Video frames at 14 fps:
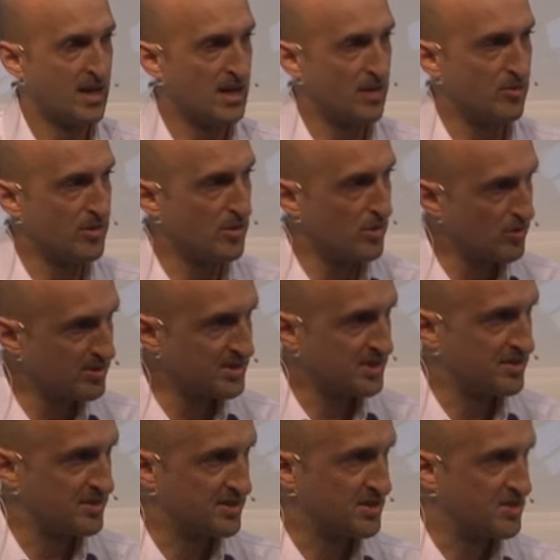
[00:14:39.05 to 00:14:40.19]
And I want to
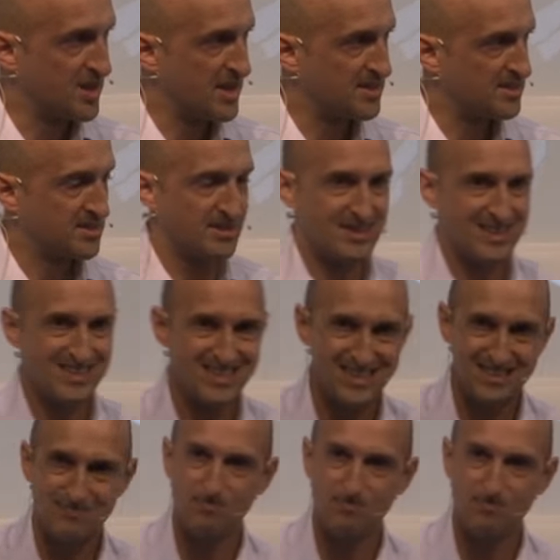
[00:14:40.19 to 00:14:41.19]
also suggest that this is